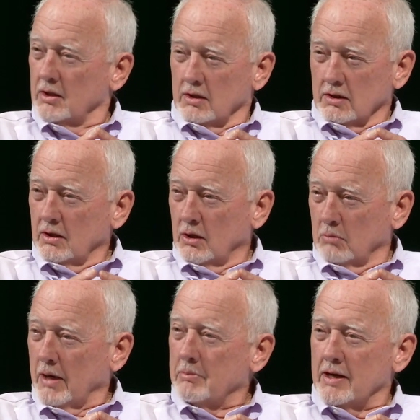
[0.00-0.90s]

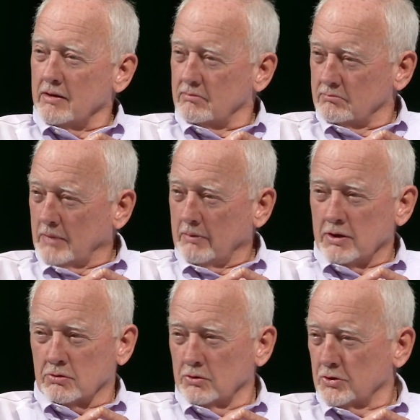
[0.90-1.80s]

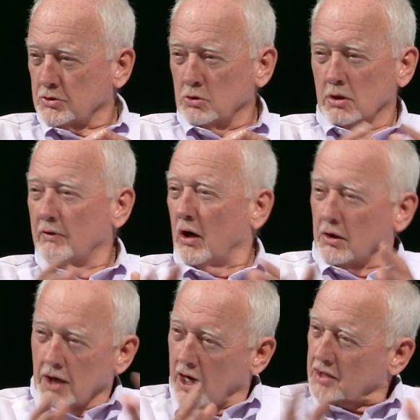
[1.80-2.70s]
maybe through the school of
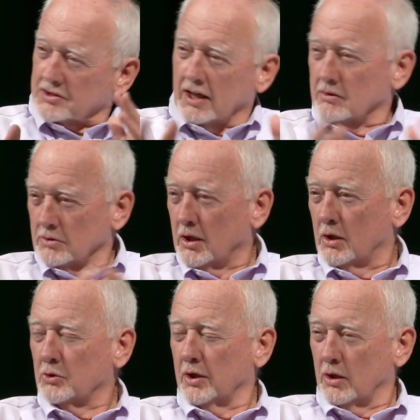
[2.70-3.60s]
hard knocks, I don't
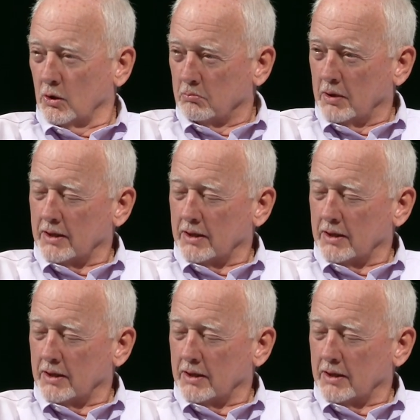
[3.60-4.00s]
know, but